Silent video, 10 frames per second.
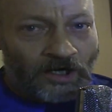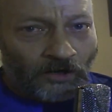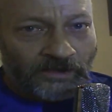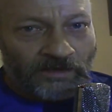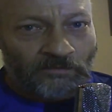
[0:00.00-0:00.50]

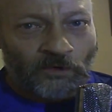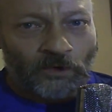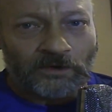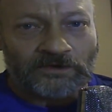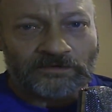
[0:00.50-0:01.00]
I'll get
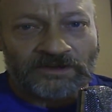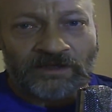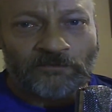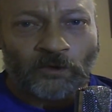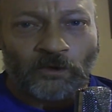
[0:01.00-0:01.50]
more
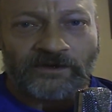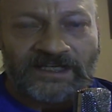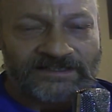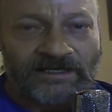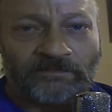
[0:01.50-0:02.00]
get more of
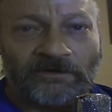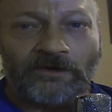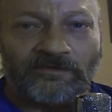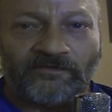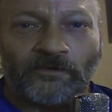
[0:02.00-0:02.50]
these
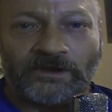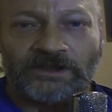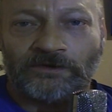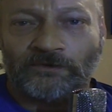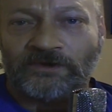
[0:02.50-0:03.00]
uploaded for
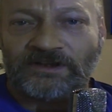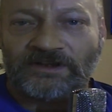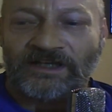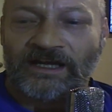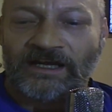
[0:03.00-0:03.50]
you
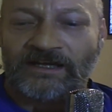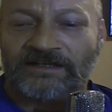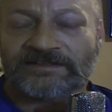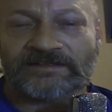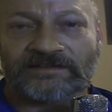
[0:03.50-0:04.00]

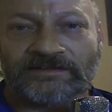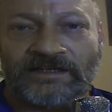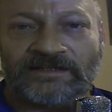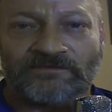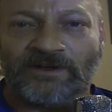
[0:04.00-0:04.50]
as
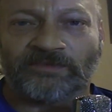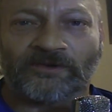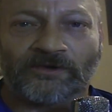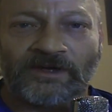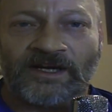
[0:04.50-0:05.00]
as we
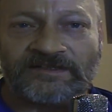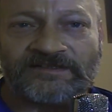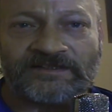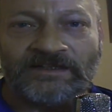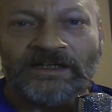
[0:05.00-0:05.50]

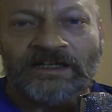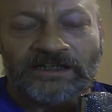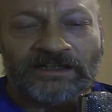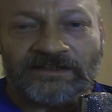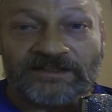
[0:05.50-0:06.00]
progress
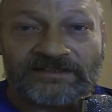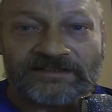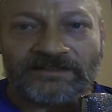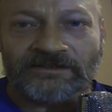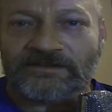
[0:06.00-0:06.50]
in this
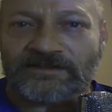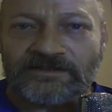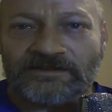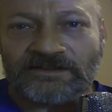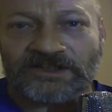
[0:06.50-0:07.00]
series of
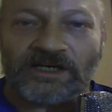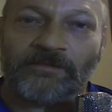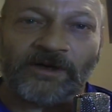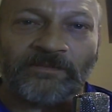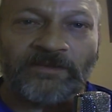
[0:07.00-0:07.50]
the
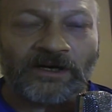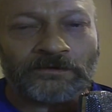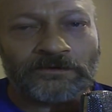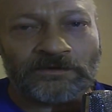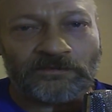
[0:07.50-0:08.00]
Shabear
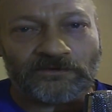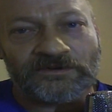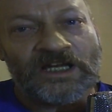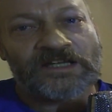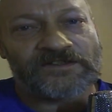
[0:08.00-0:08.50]
Paranormal.
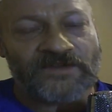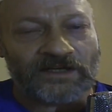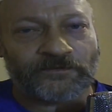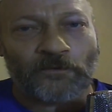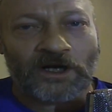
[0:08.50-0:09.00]
So
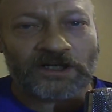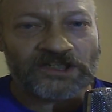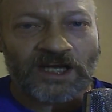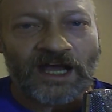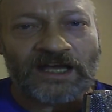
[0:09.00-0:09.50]
thanks for
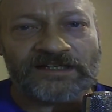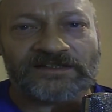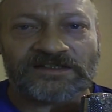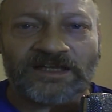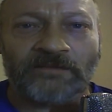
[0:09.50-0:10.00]
watching, guys.
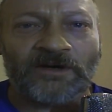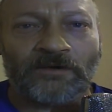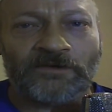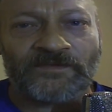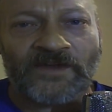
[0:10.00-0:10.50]

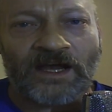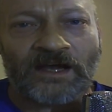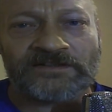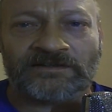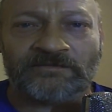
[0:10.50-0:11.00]
Shabear one
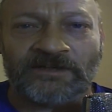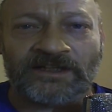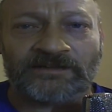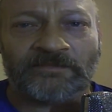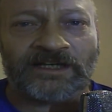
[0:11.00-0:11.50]
thousand, the
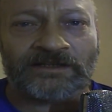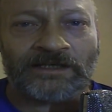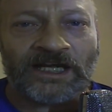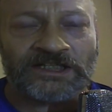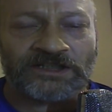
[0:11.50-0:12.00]
myth, the man, the
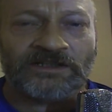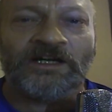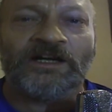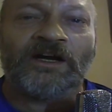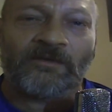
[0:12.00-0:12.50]
legend.
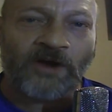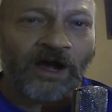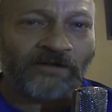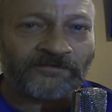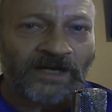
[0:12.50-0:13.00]
I'm
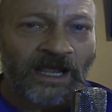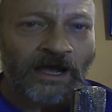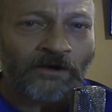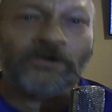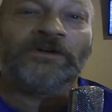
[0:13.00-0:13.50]
gone for
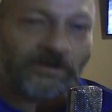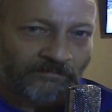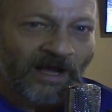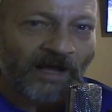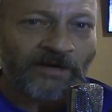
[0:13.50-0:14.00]
now.
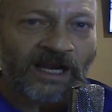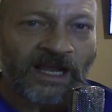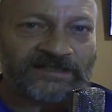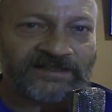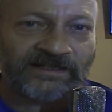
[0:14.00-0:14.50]
Bye bye,
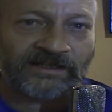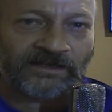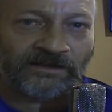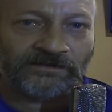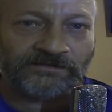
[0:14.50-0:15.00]
guys. Take
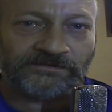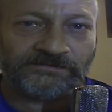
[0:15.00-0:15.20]
care.